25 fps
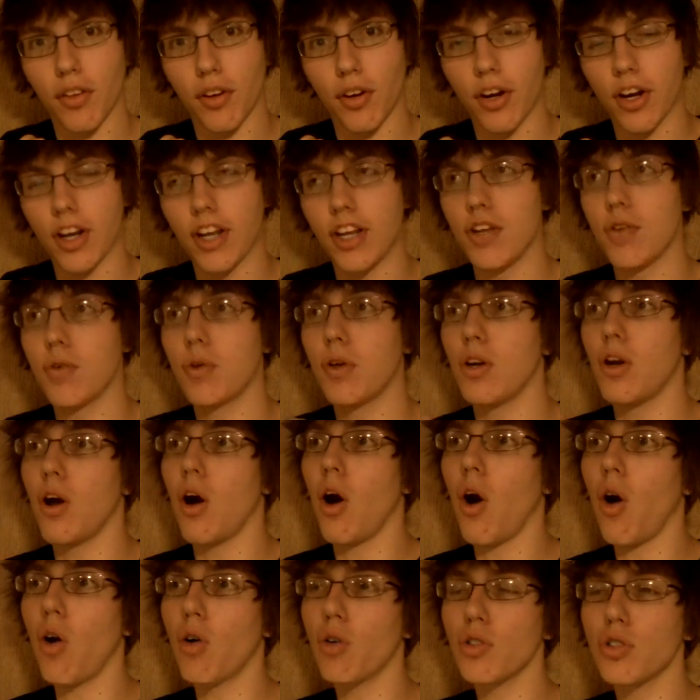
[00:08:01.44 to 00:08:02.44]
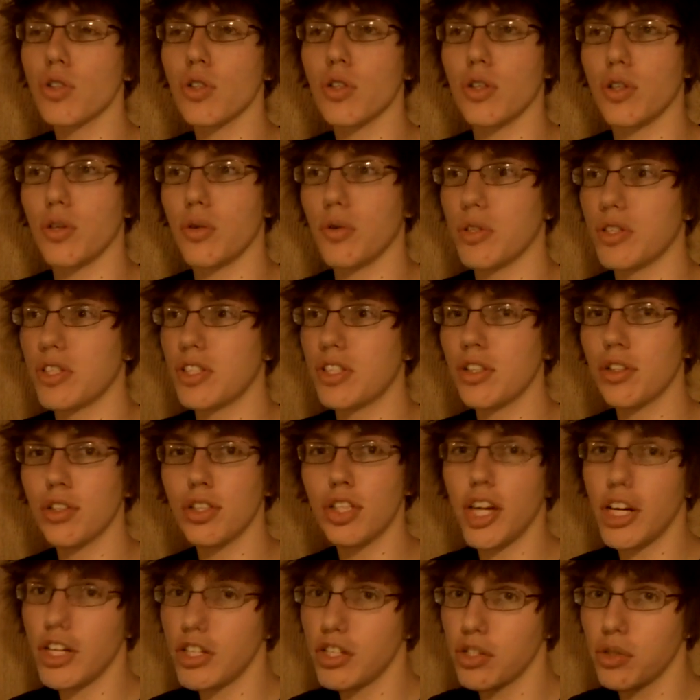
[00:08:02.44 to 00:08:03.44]
30, you can still
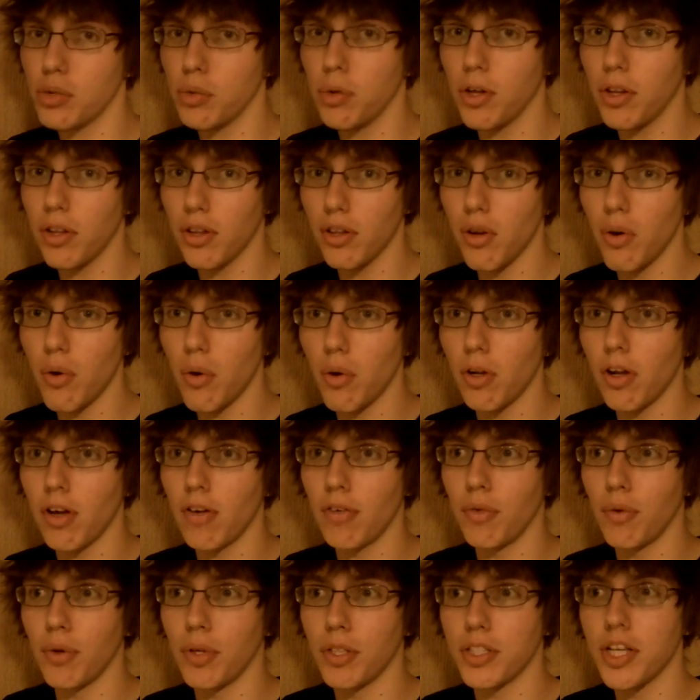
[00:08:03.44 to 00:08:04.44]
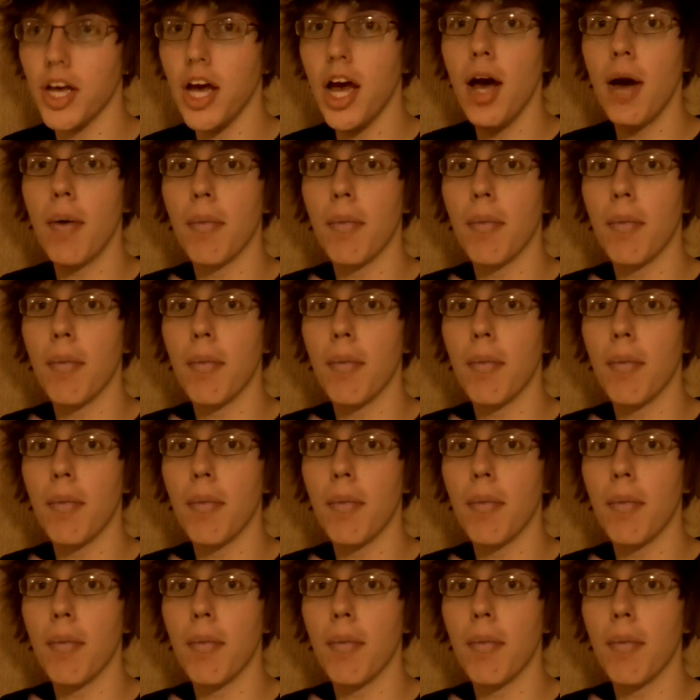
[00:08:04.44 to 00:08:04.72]
change it to one of the lower level ones,